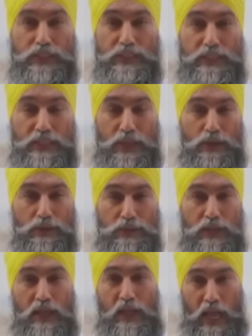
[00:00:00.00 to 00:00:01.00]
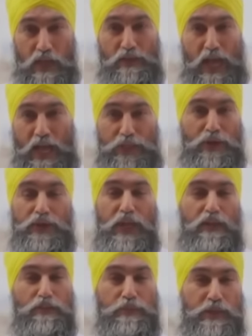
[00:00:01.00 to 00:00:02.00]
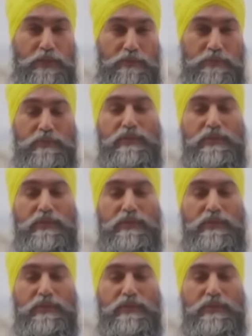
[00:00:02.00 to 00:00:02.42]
CEOs have had their government.